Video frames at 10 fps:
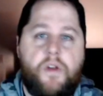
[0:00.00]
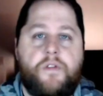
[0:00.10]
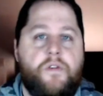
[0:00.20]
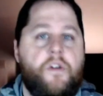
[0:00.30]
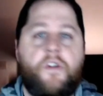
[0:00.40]

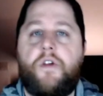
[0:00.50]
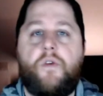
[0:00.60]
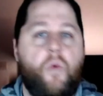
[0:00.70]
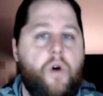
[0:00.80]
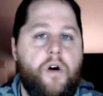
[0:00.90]
clear
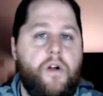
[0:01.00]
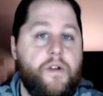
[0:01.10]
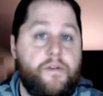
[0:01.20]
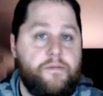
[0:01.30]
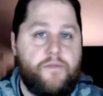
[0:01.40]
wall
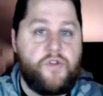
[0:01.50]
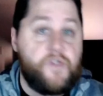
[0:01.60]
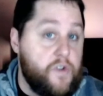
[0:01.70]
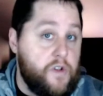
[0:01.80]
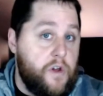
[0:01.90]
and you
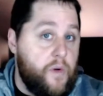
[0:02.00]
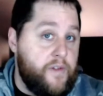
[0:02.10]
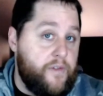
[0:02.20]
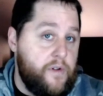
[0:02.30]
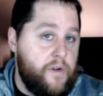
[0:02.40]
just couldn't go any
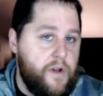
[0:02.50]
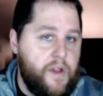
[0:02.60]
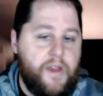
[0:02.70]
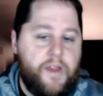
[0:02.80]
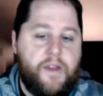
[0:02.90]
further?
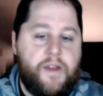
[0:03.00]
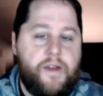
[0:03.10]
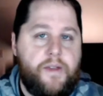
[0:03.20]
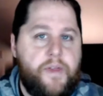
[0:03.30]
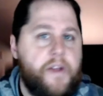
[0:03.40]

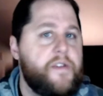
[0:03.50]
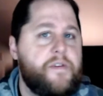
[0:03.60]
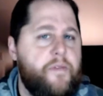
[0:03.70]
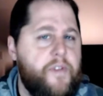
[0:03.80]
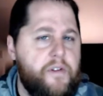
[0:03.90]
That
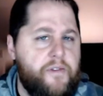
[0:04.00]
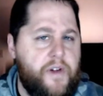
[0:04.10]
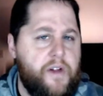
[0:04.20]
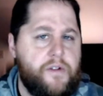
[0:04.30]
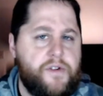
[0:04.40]
doesn't feel
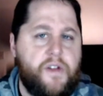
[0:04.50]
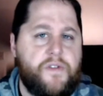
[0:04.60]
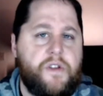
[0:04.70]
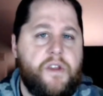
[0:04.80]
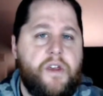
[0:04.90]
fair, does it?